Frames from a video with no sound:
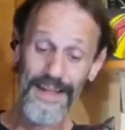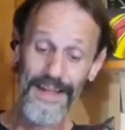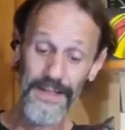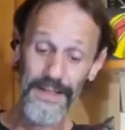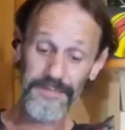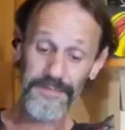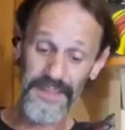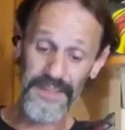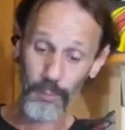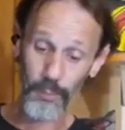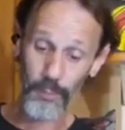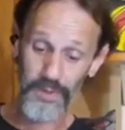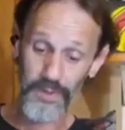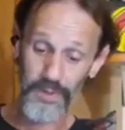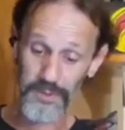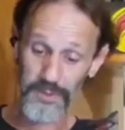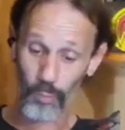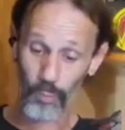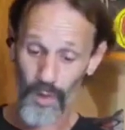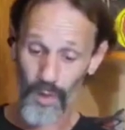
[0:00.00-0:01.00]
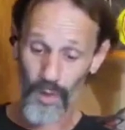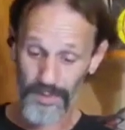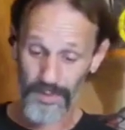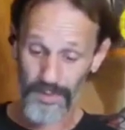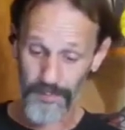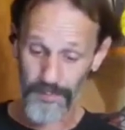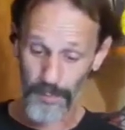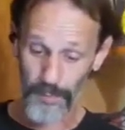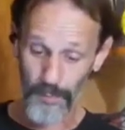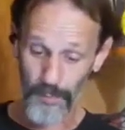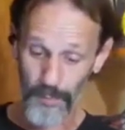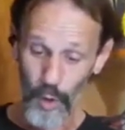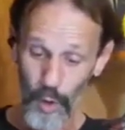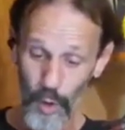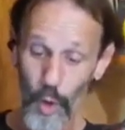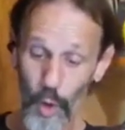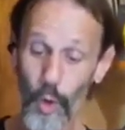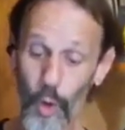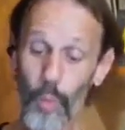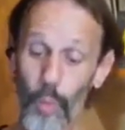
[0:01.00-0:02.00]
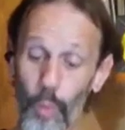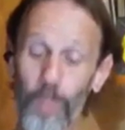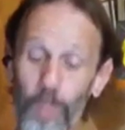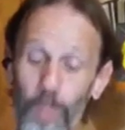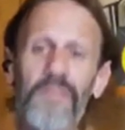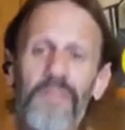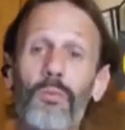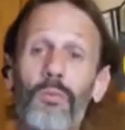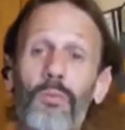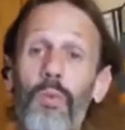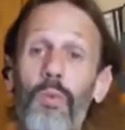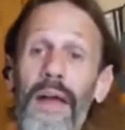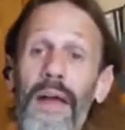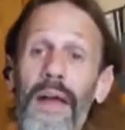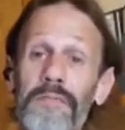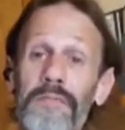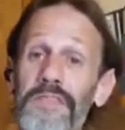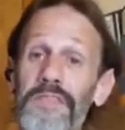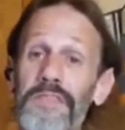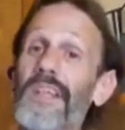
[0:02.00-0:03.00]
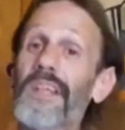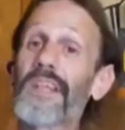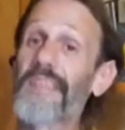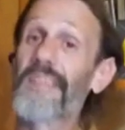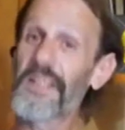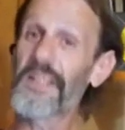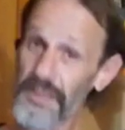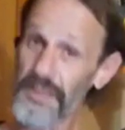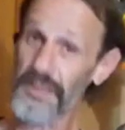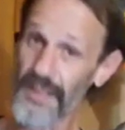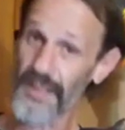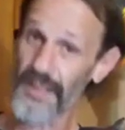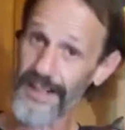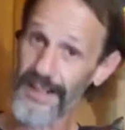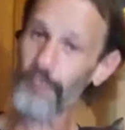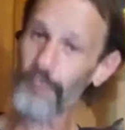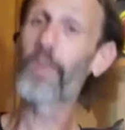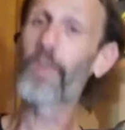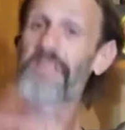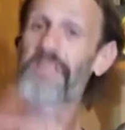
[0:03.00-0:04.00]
If Dick wasn't one of them, who were the refs that you like?